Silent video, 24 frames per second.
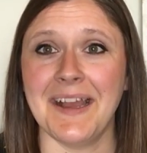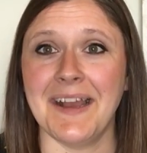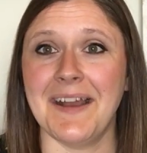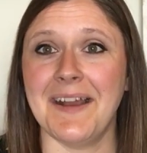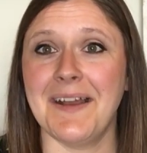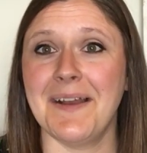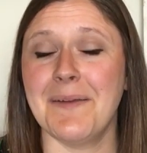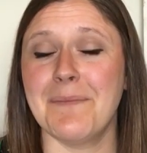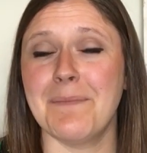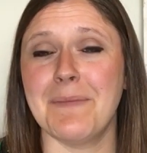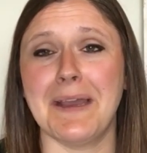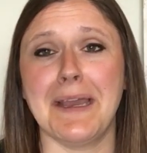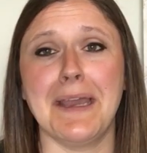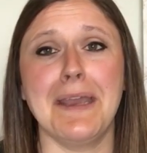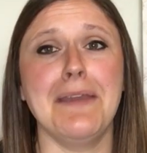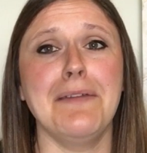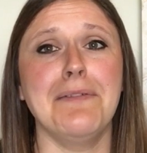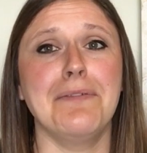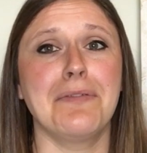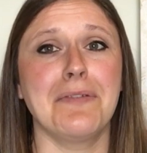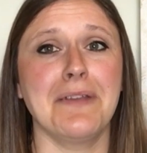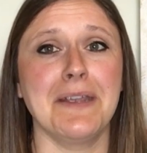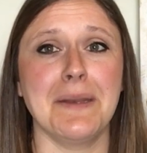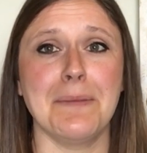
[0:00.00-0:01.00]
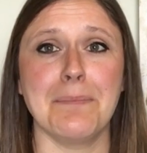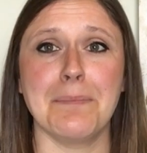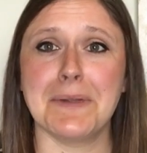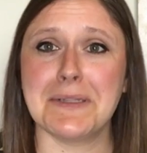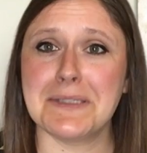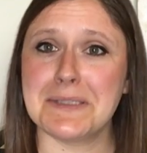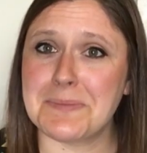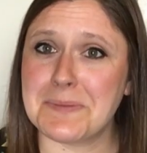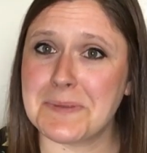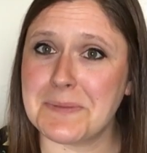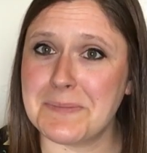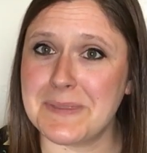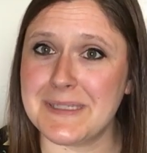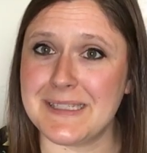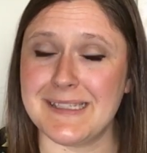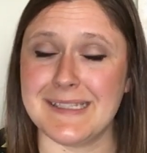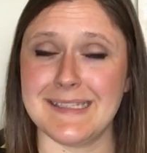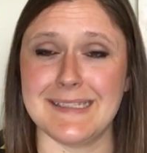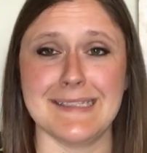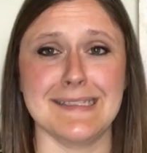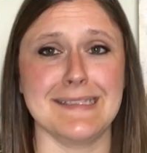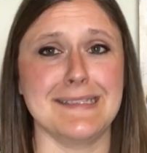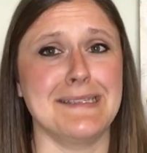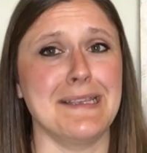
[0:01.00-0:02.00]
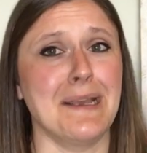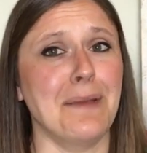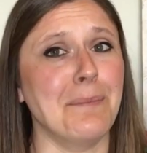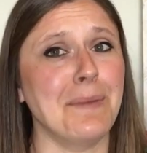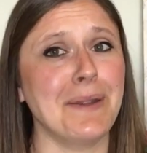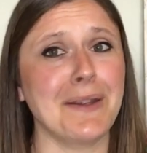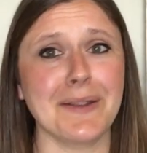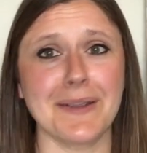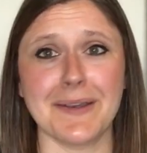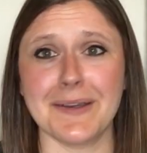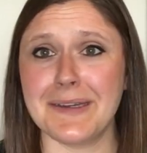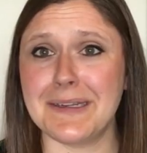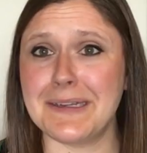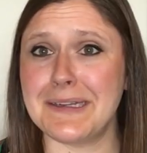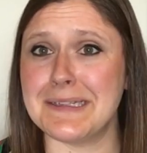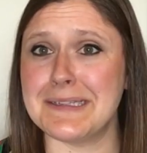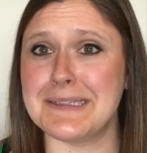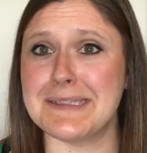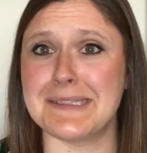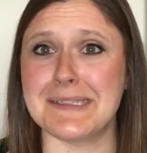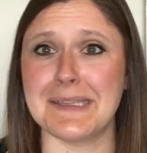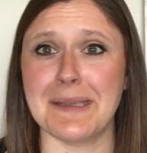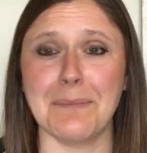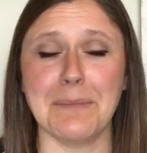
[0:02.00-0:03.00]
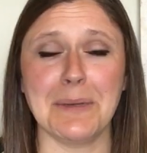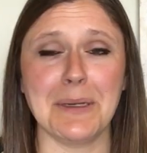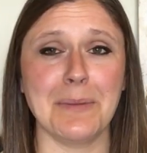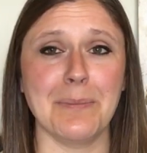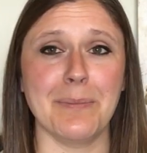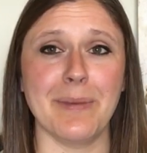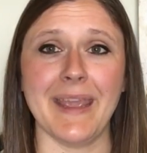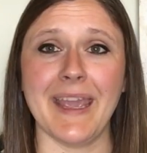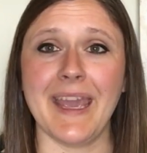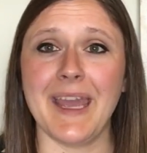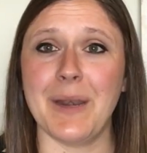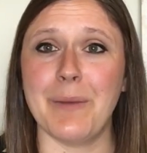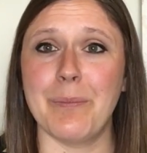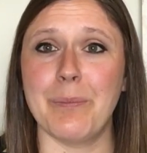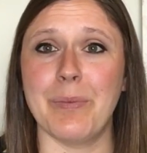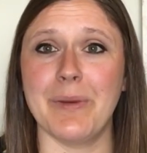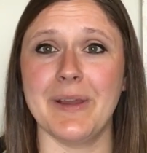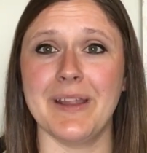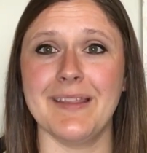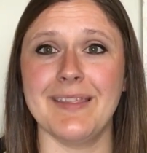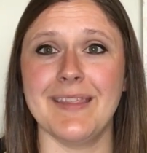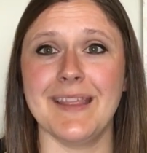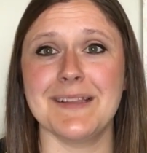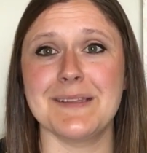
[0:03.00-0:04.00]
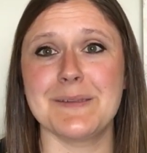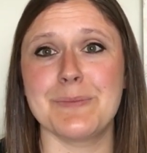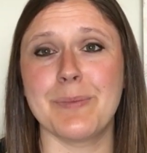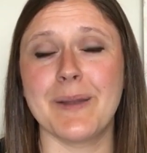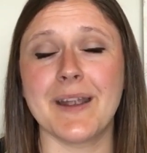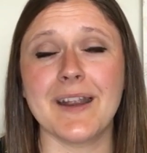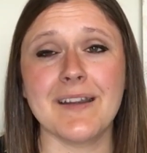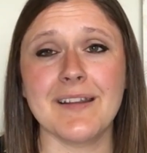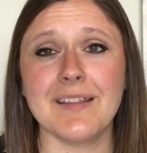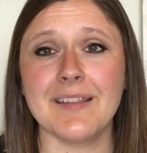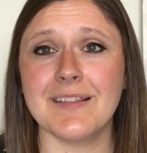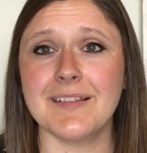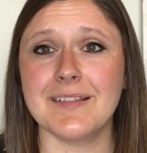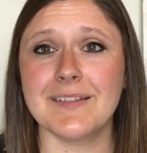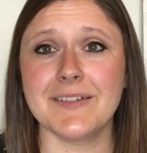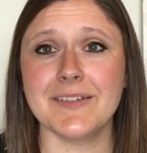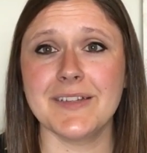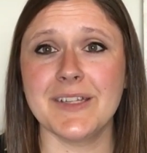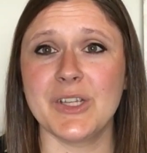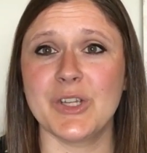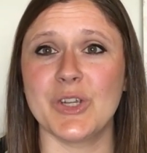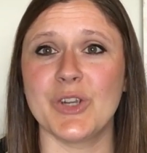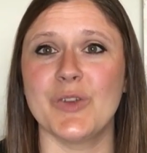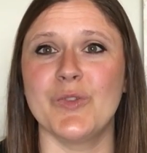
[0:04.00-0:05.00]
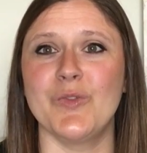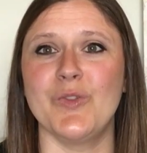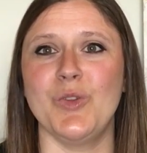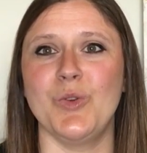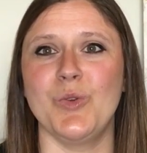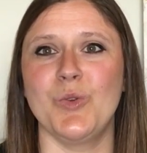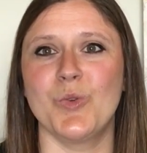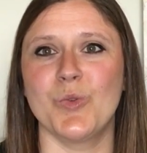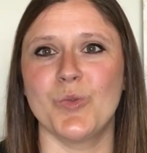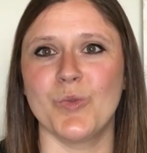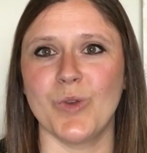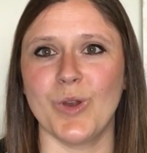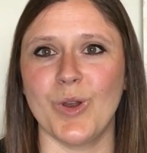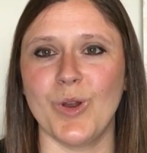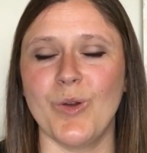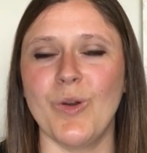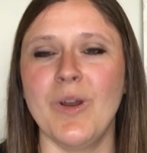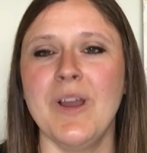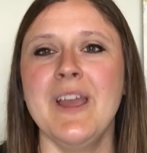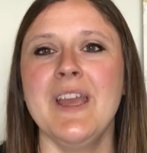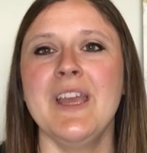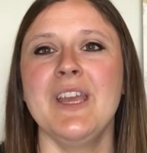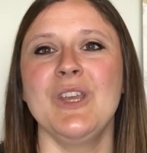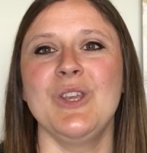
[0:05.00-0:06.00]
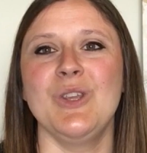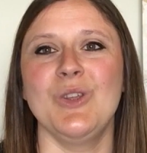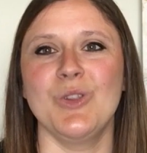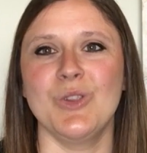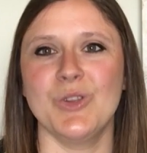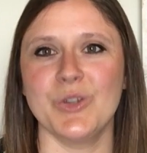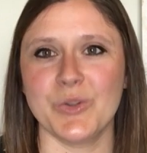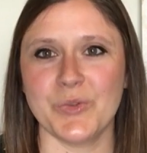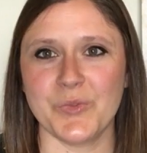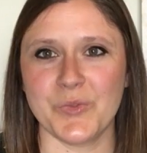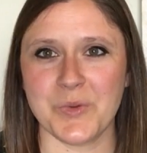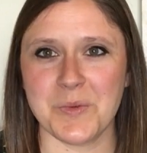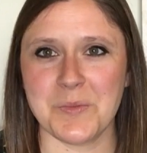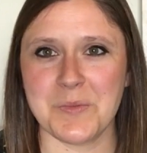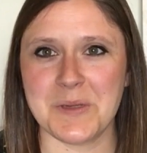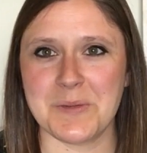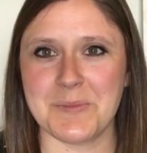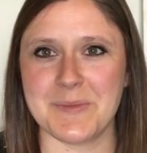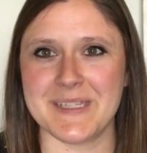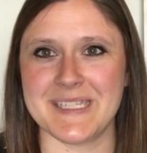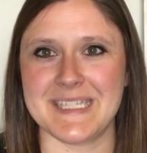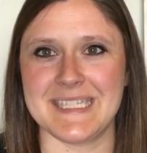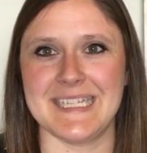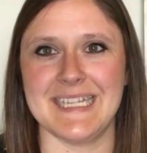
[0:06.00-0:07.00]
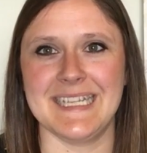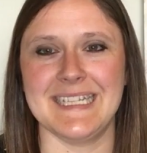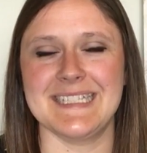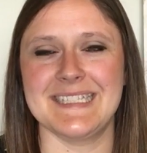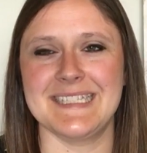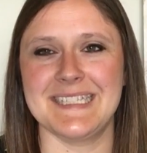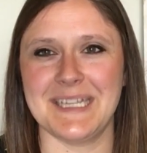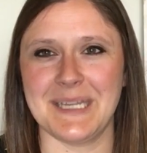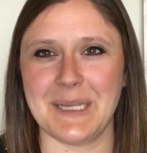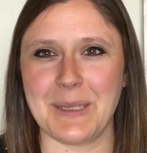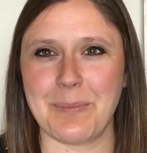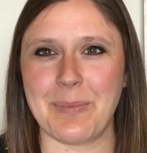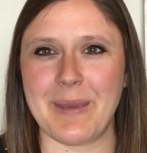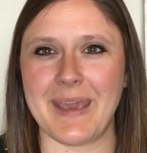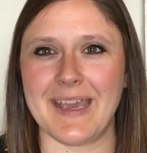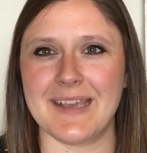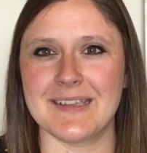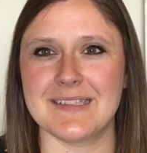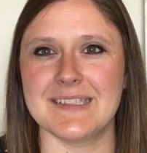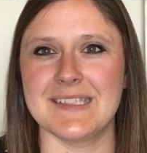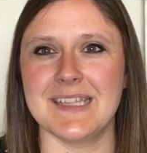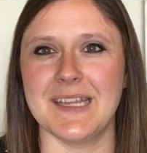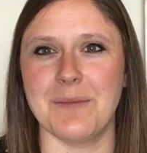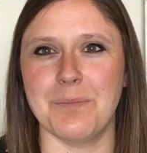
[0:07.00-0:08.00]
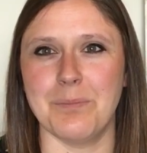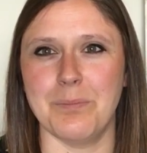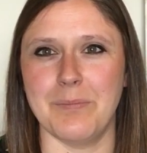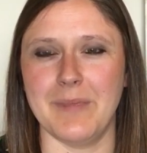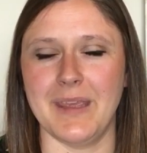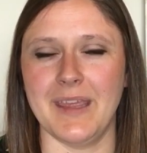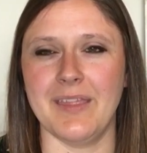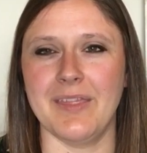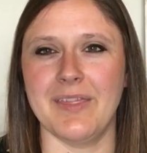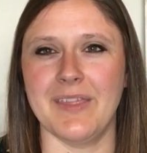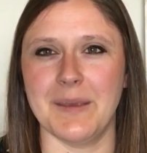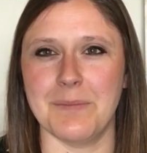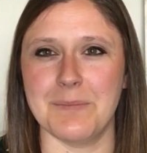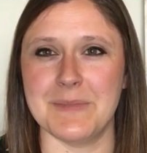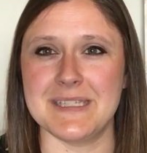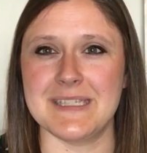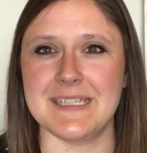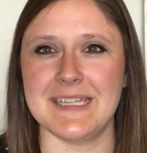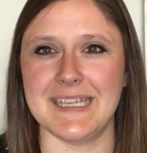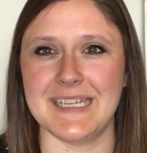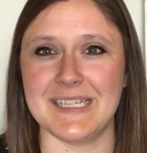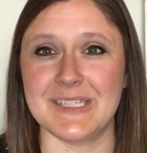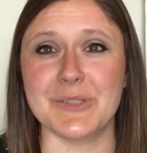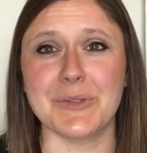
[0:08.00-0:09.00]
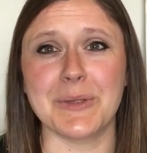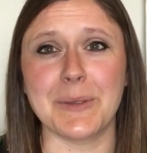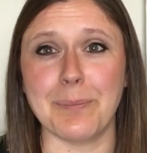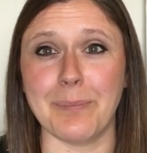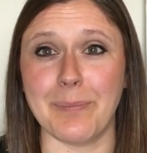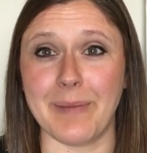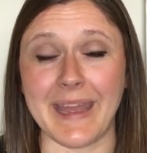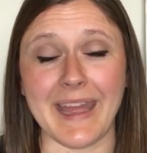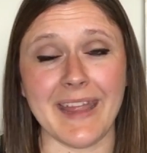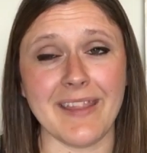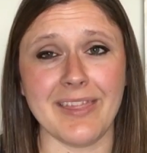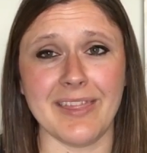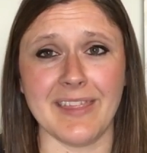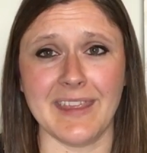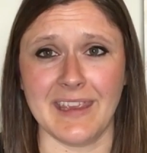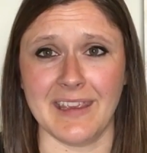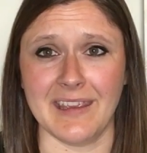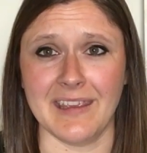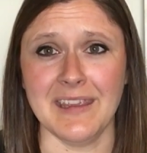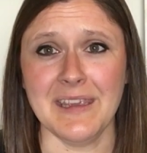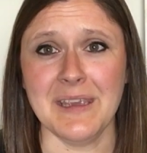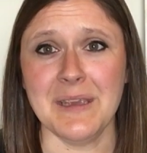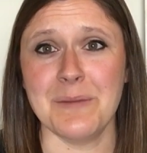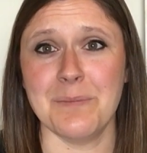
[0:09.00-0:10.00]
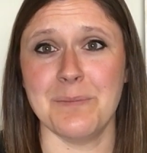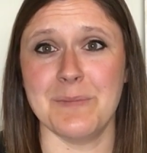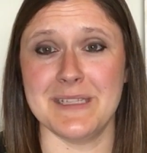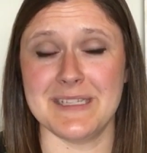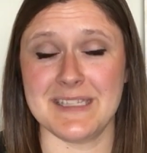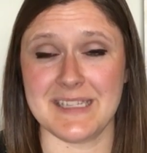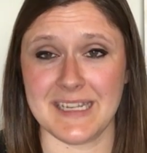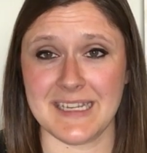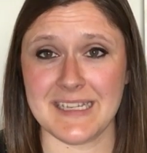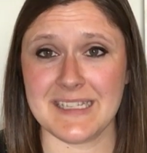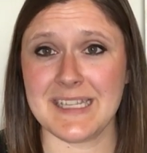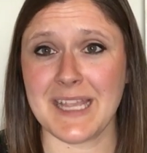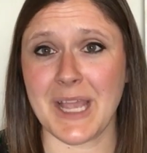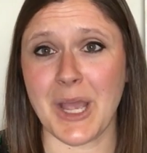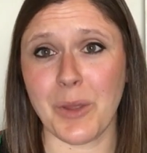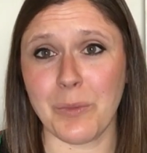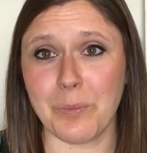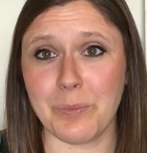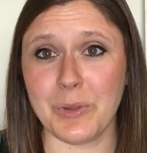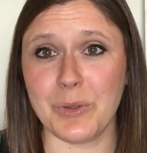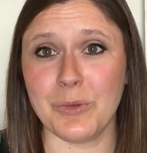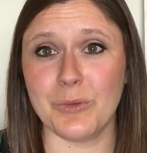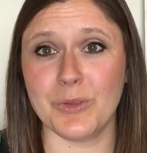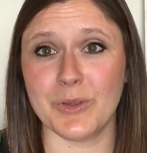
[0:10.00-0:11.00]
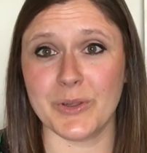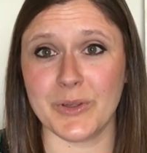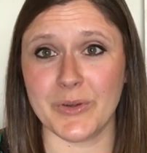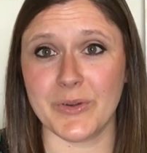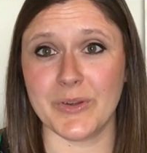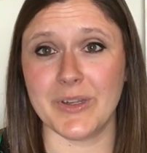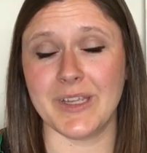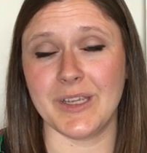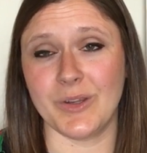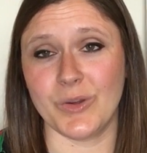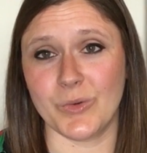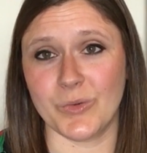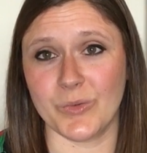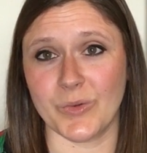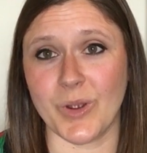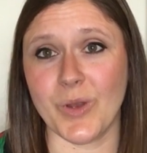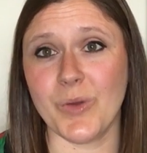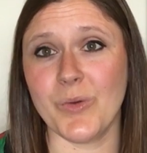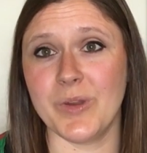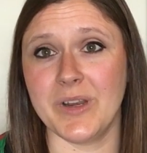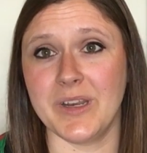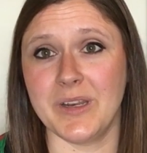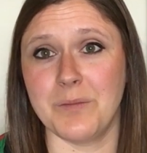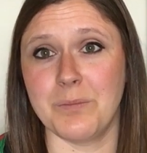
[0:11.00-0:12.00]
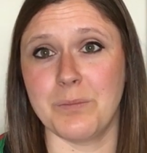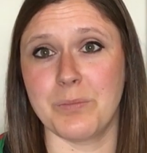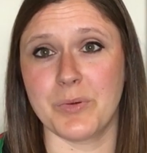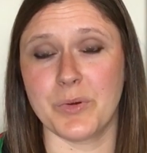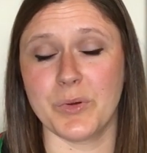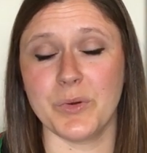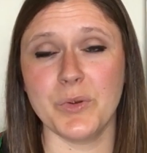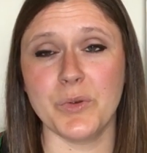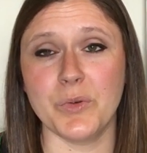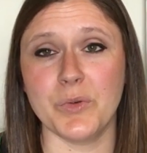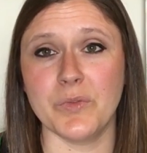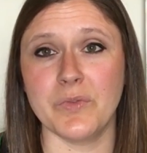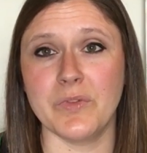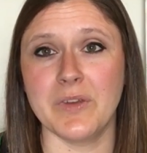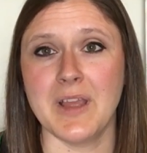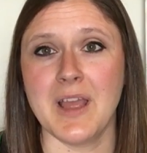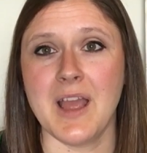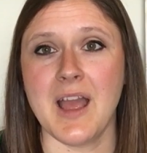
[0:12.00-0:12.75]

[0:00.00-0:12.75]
um, i've ran multiple businesses some are good and some are bad but that's part of the learning curve you grow you learn from your mistakes getting past that myth that mistakes are a bad thing mistakes help you learn and grow and improve